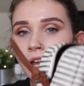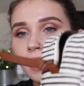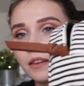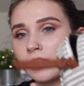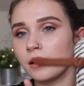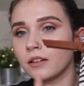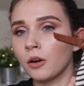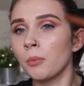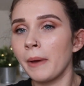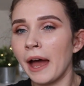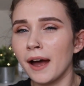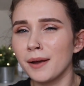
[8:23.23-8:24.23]
in like a little
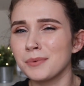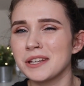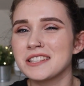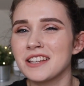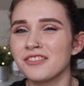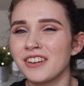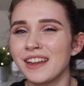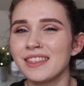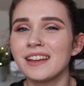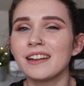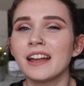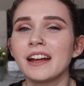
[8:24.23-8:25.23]
bag because I
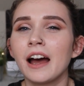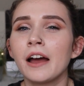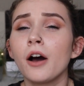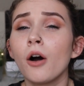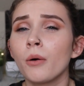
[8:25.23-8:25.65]
find that like I